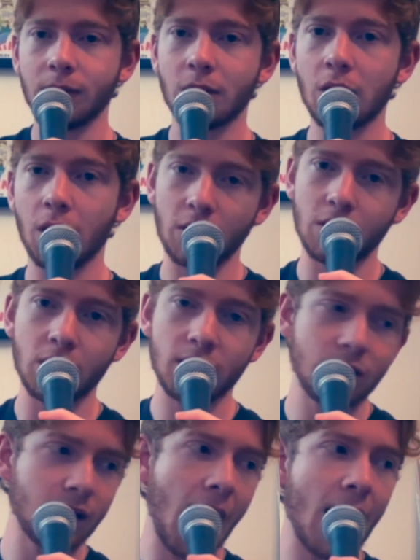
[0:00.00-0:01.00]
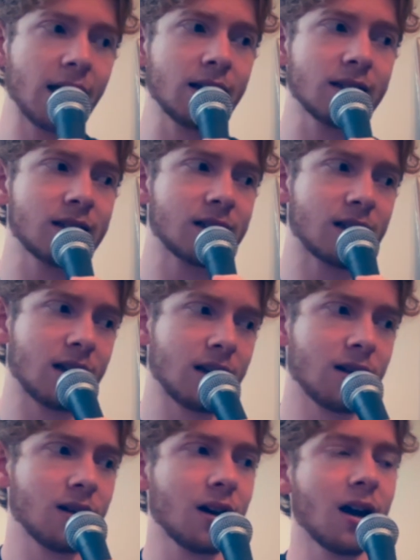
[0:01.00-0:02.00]
are good. I can
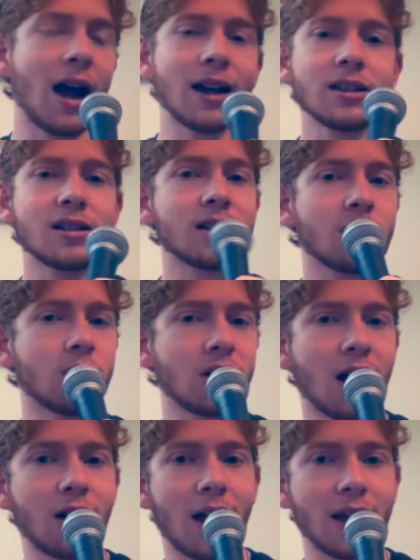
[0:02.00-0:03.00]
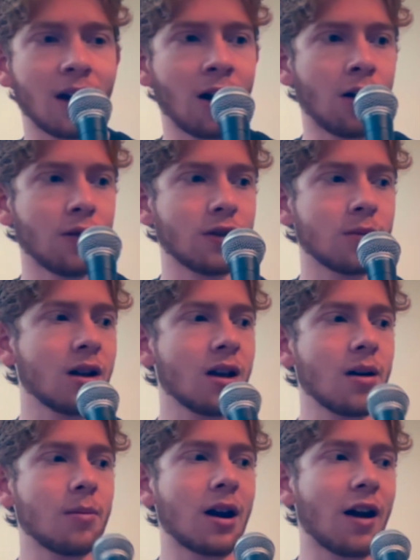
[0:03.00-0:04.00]
see someone not liking all of them,
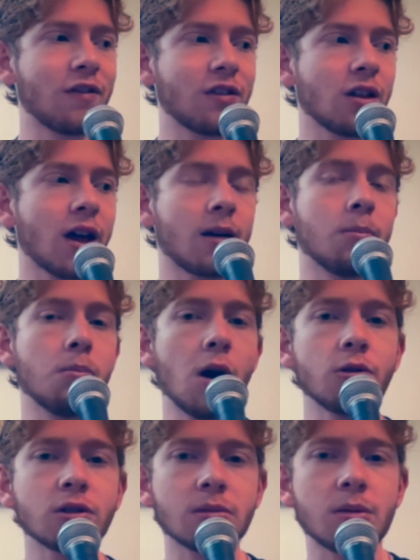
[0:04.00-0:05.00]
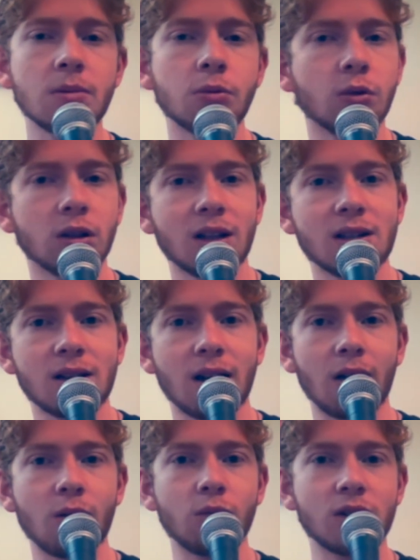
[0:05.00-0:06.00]
but I feel like most people when
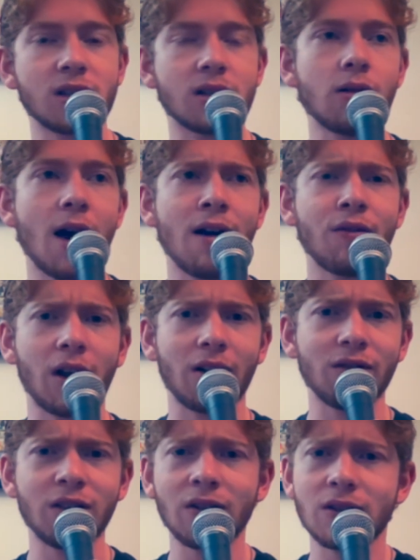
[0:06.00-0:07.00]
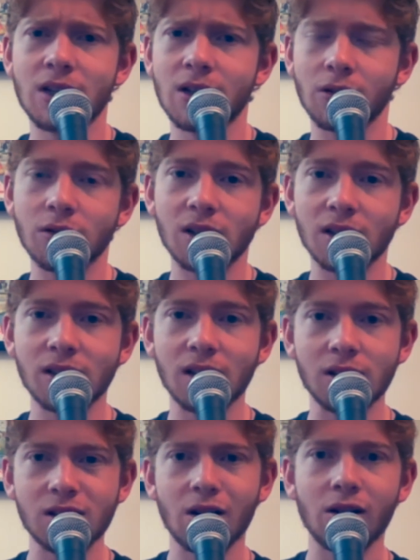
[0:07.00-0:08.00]
listening would still have like 15 or
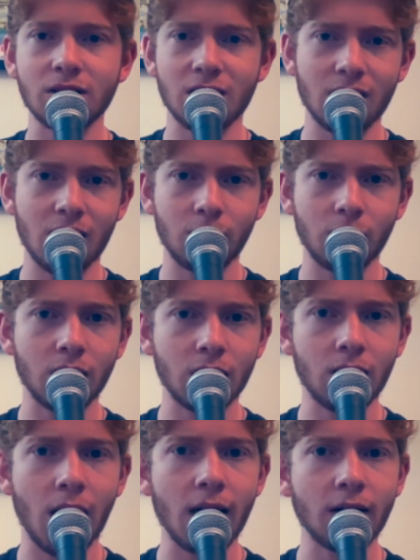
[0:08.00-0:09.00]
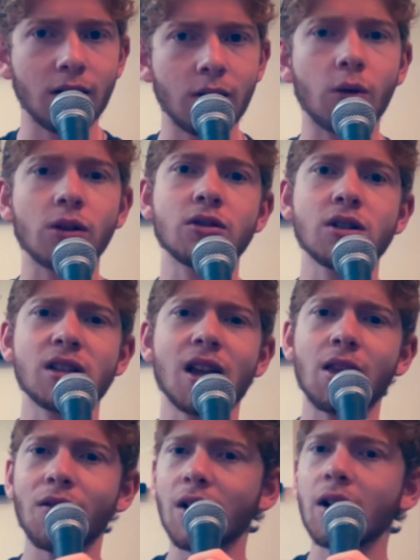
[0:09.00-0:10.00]
16 songs that they really like, or just
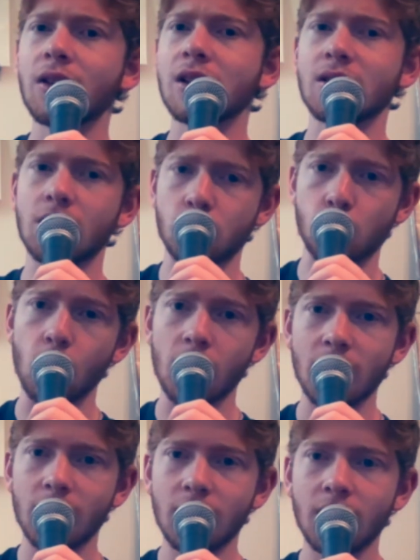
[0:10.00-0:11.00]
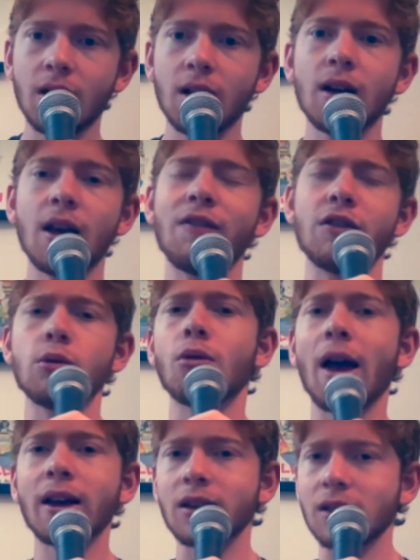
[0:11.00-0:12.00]
at the very least enjoy if you
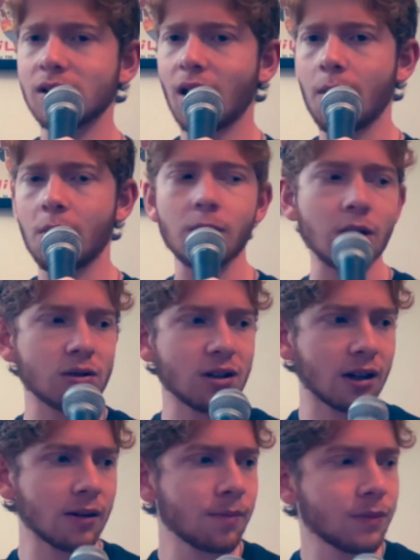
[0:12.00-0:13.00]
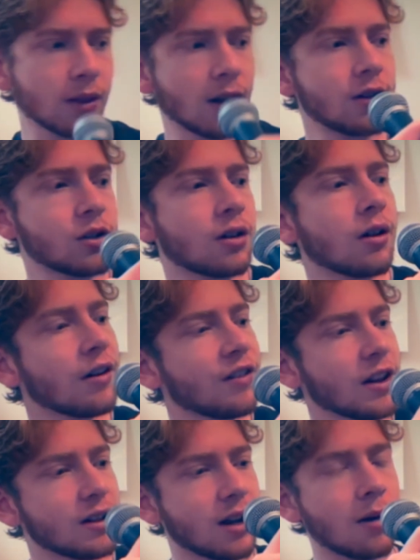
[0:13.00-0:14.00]
like this type of music. And I should
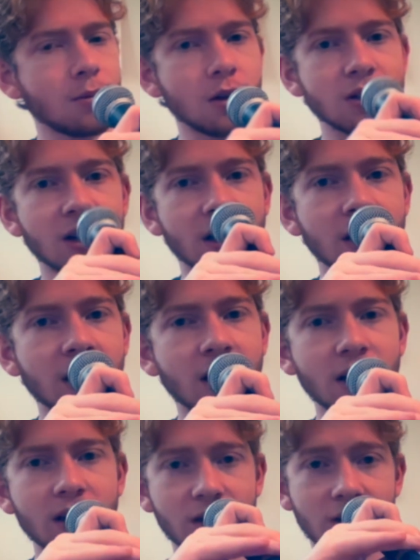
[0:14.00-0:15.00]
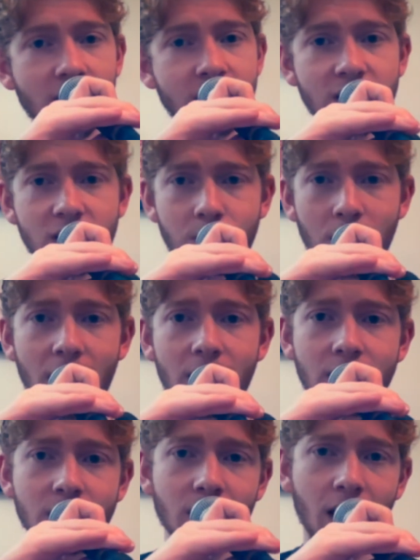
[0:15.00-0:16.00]
clarify the type of music does
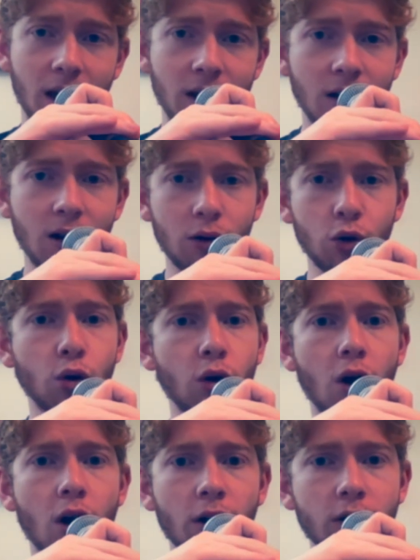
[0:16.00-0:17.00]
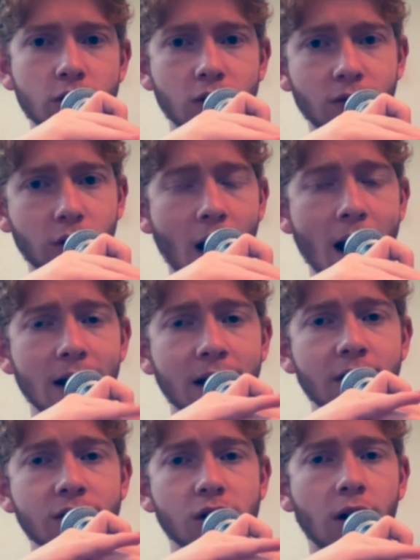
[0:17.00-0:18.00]
span like a large
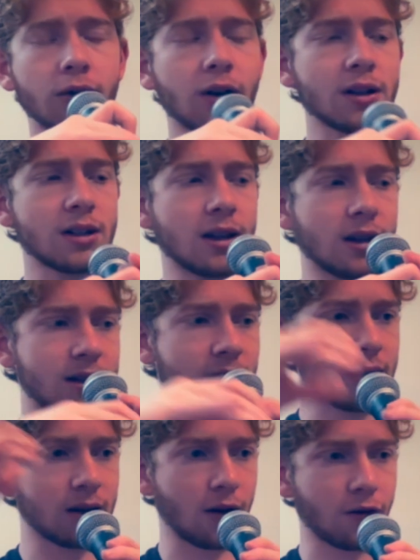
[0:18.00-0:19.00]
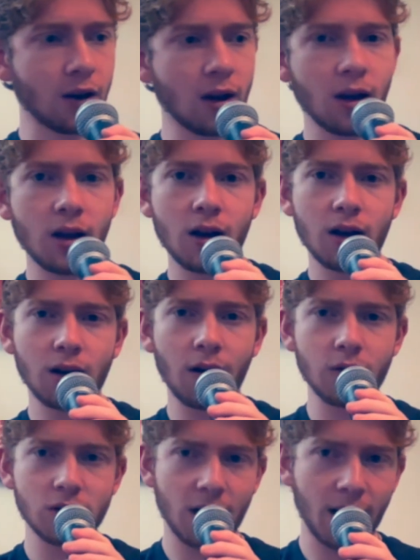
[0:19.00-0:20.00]
variety of genres in the sense of it
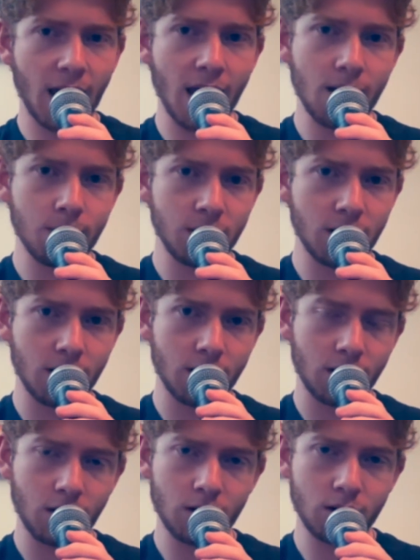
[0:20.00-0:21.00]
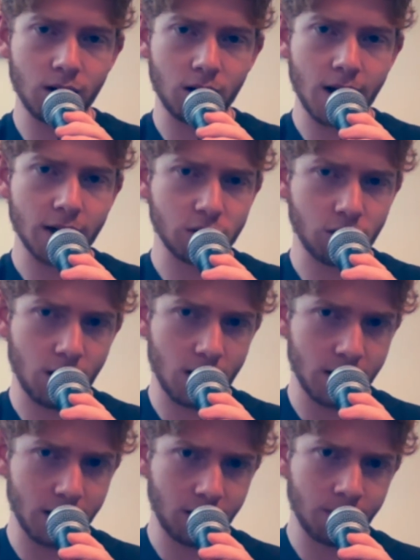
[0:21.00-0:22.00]
covers like ambient,
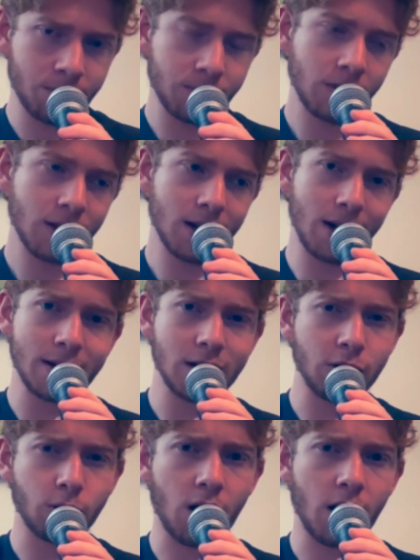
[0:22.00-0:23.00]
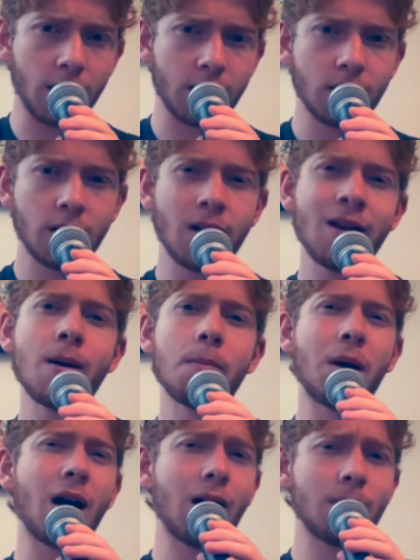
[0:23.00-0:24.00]
electronic, indie rock,
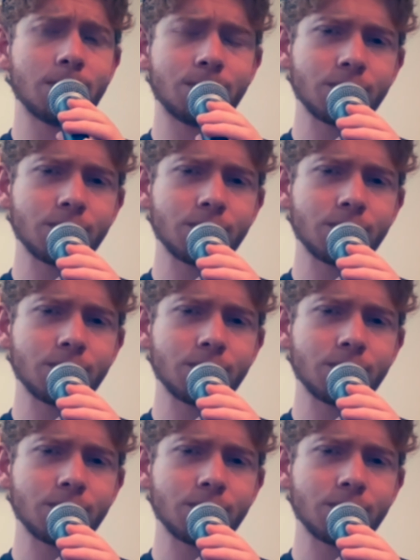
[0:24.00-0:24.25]
pop,